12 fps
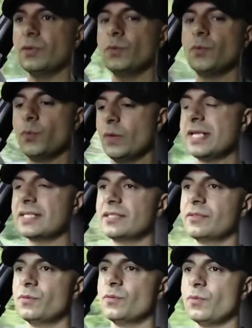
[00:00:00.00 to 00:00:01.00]
When it
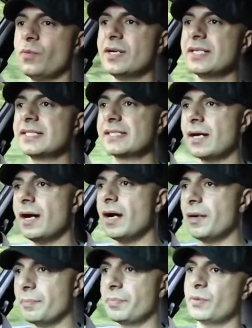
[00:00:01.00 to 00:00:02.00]
winds
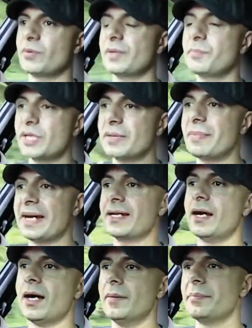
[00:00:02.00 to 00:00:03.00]
up, or I put it back
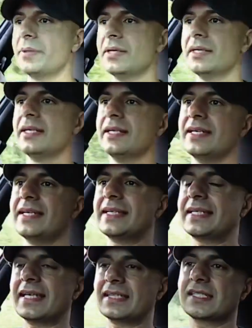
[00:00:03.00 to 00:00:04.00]
up,
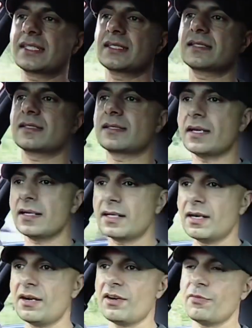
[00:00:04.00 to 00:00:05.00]
it gets stuck
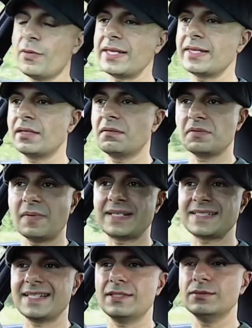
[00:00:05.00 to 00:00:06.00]
halfway and then comes
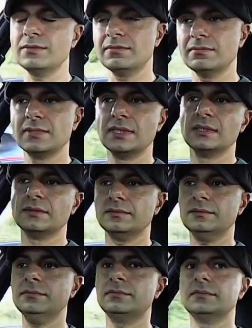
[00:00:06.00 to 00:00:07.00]
back down,
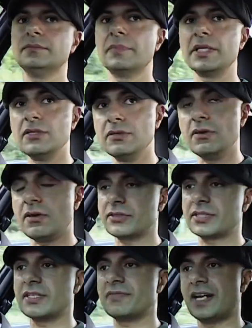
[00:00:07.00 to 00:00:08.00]
but
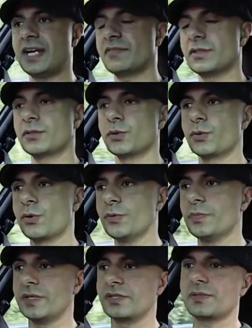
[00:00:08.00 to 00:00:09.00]
not if I have the door
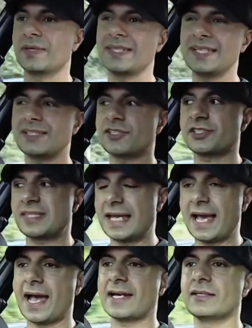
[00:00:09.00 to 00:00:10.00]
open. So I think it's just the
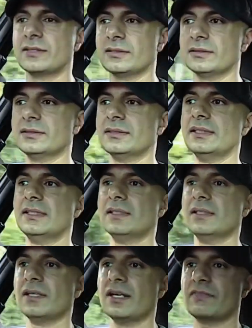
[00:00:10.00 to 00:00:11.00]
angle
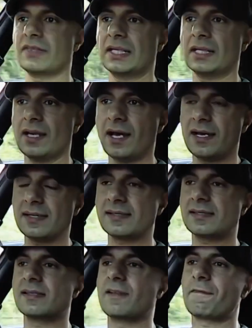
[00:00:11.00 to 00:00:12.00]
of the
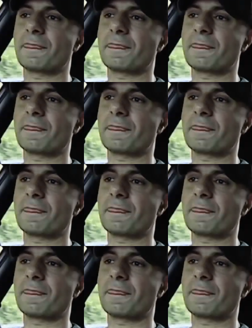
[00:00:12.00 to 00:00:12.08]
glass.